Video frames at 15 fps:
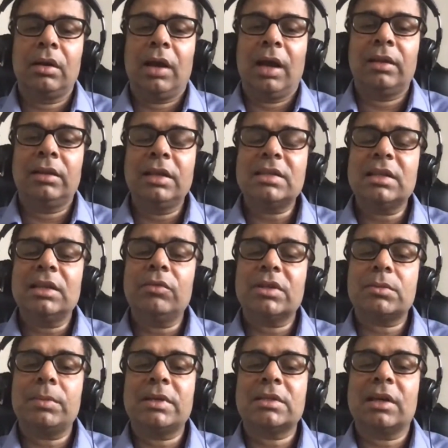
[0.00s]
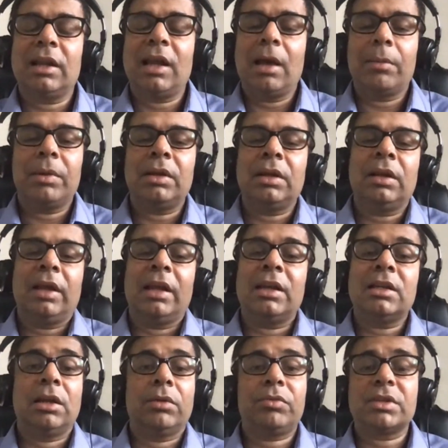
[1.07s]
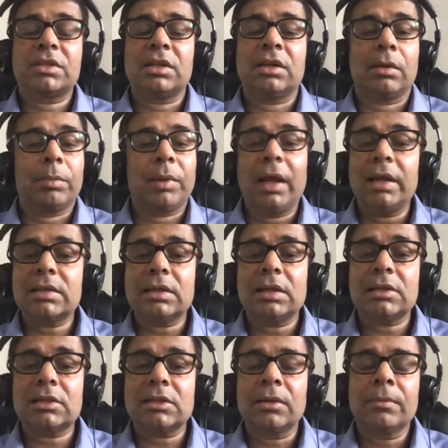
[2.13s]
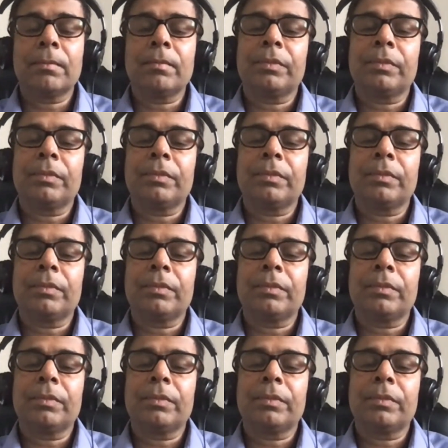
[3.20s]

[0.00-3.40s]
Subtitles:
And these investments can happen in energy efficient appliances,